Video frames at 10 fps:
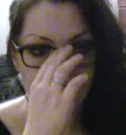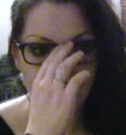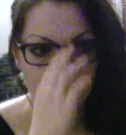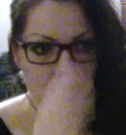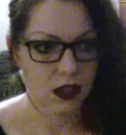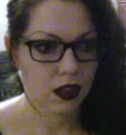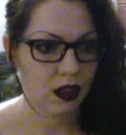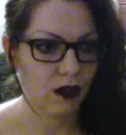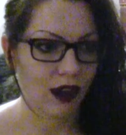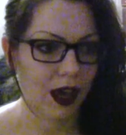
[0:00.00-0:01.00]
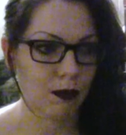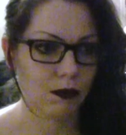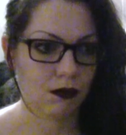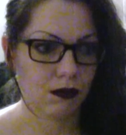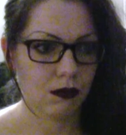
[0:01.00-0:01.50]
Because if
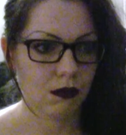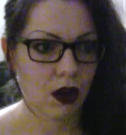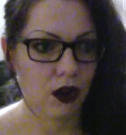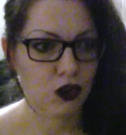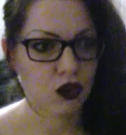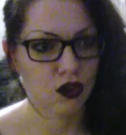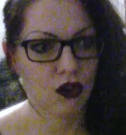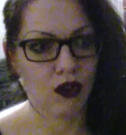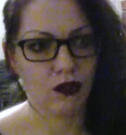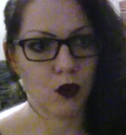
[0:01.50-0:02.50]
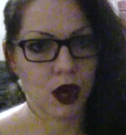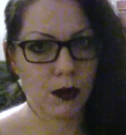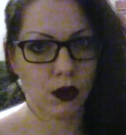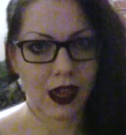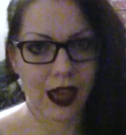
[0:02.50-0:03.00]
I'm unsure of what I'm
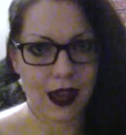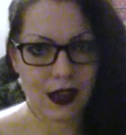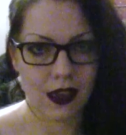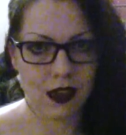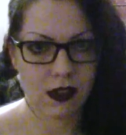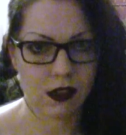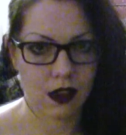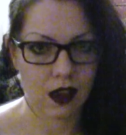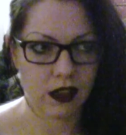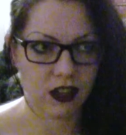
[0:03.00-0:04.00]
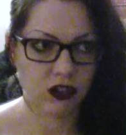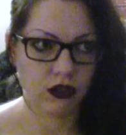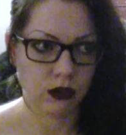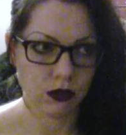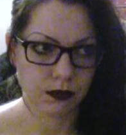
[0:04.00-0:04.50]
looking at is a
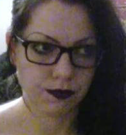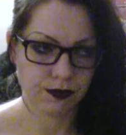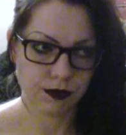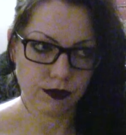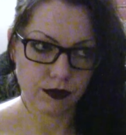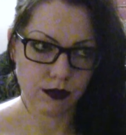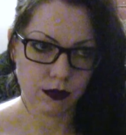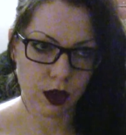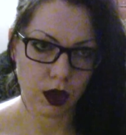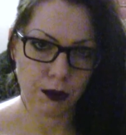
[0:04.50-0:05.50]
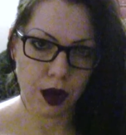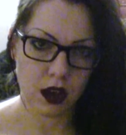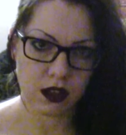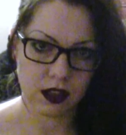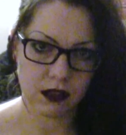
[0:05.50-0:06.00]
digital
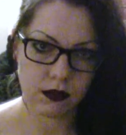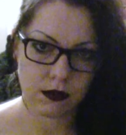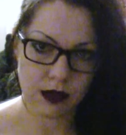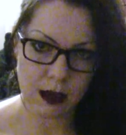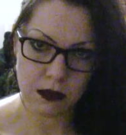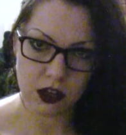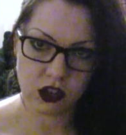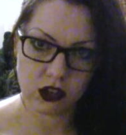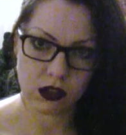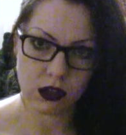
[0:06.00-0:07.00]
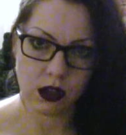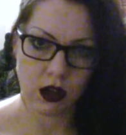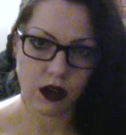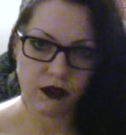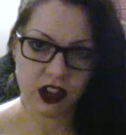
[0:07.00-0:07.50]
composite image
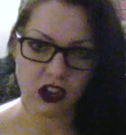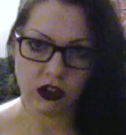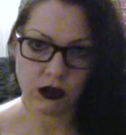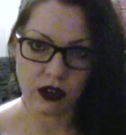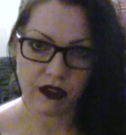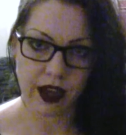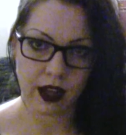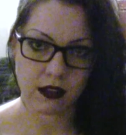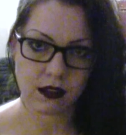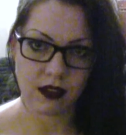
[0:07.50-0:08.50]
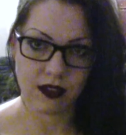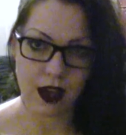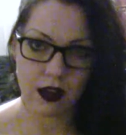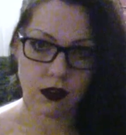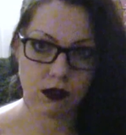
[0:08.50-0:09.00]
of digital effects and
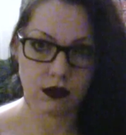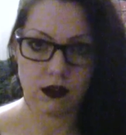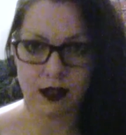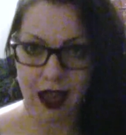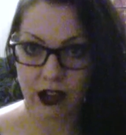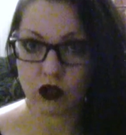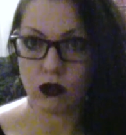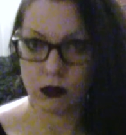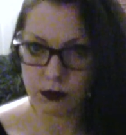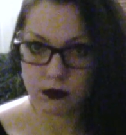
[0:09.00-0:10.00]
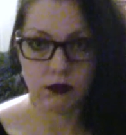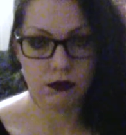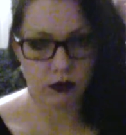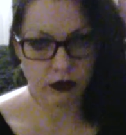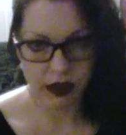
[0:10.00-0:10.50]
then the actual
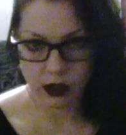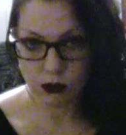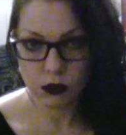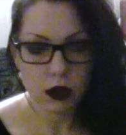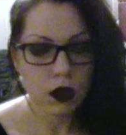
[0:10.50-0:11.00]
film,